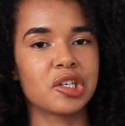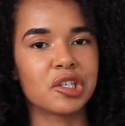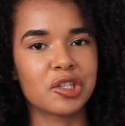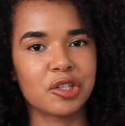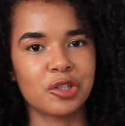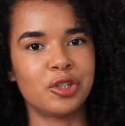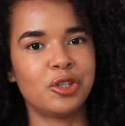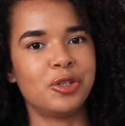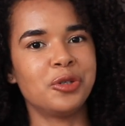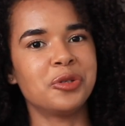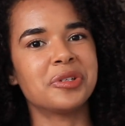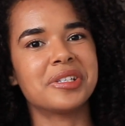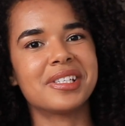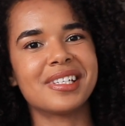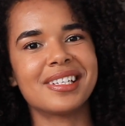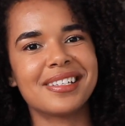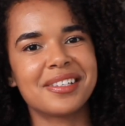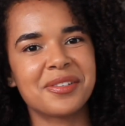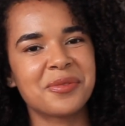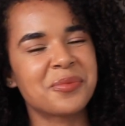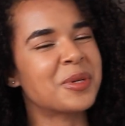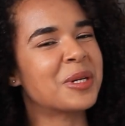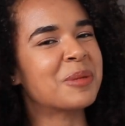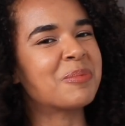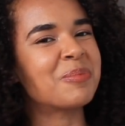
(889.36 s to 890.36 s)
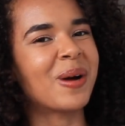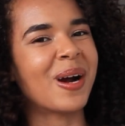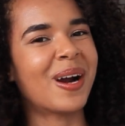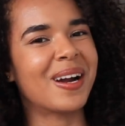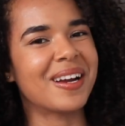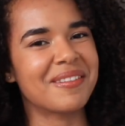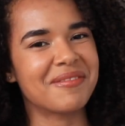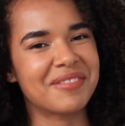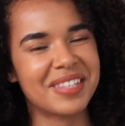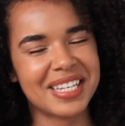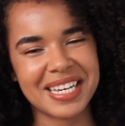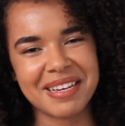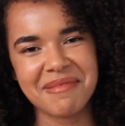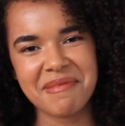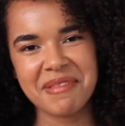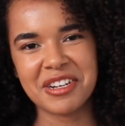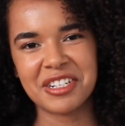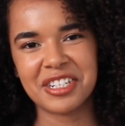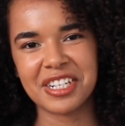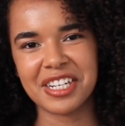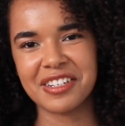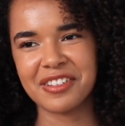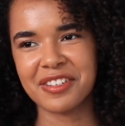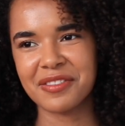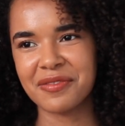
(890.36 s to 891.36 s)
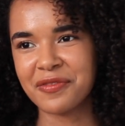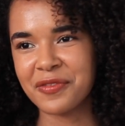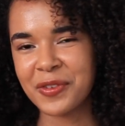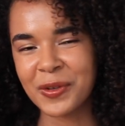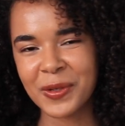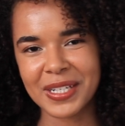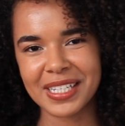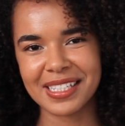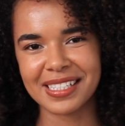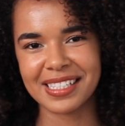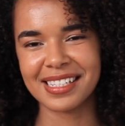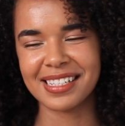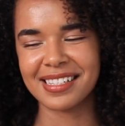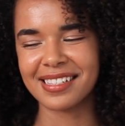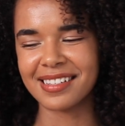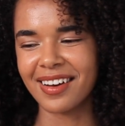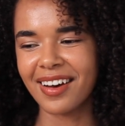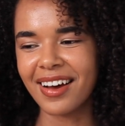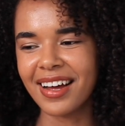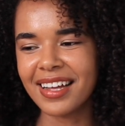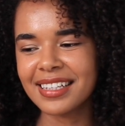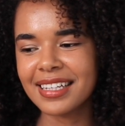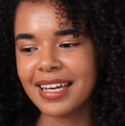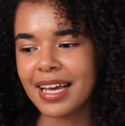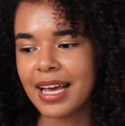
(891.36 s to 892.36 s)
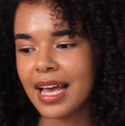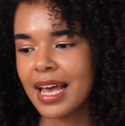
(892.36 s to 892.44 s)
chooses what part of the image it focuses on.